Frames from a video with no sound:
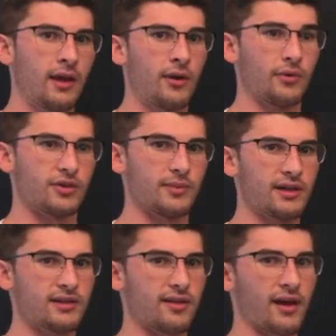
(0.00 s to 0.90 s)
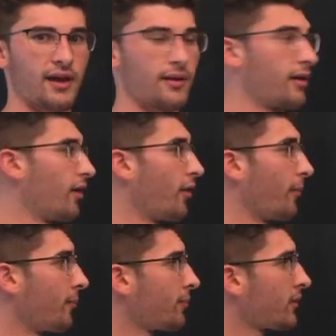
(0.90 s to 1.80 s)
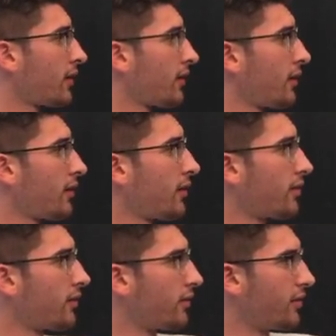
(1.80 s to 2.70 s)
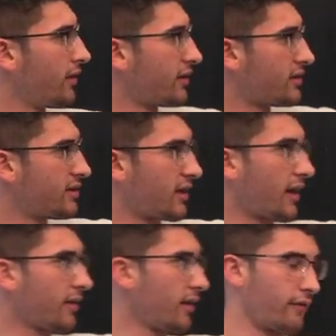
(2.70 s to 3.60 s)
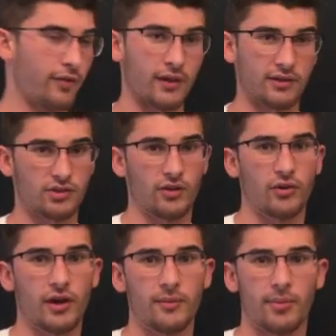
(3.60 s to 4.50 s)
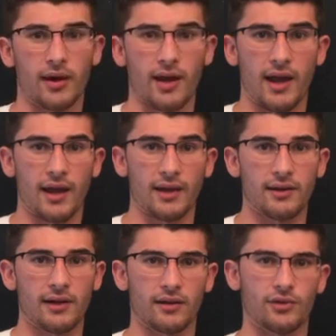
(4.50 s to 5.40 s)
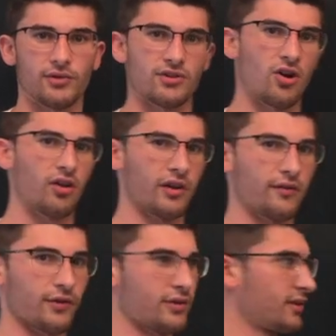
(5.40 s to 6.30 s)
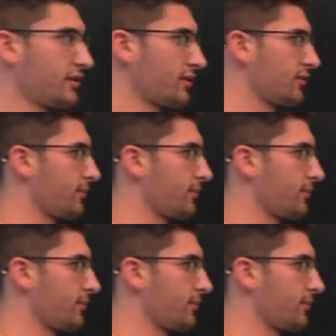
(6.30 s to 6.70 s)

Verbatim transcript: which means that um, this set of things generated by a includes all inverses.